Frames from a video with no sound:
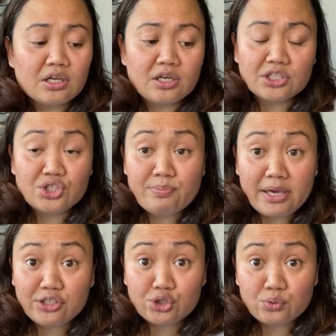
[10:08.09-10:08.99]
that you may
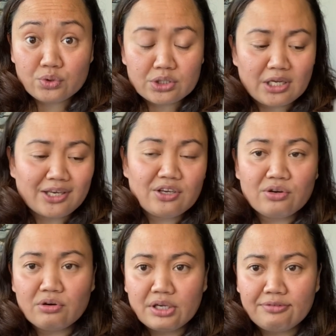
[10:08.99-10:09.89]
choose, like,
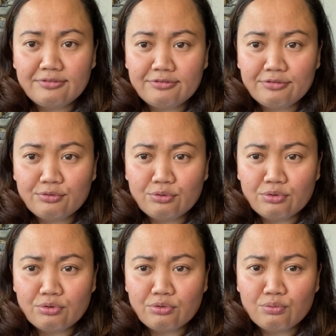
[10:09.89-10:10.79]
if
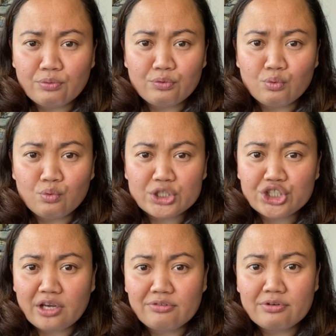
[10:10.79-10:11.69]

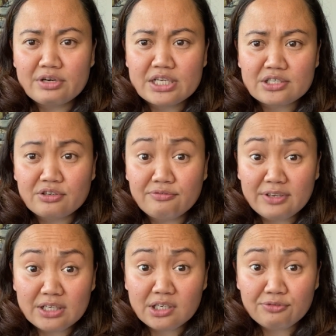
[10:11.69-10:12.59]
whichever is
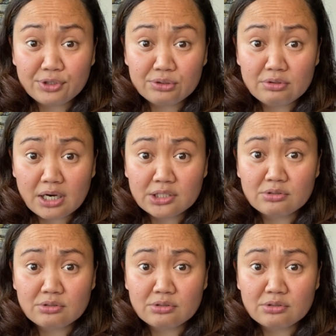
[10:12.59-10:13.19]
convenient for you guys,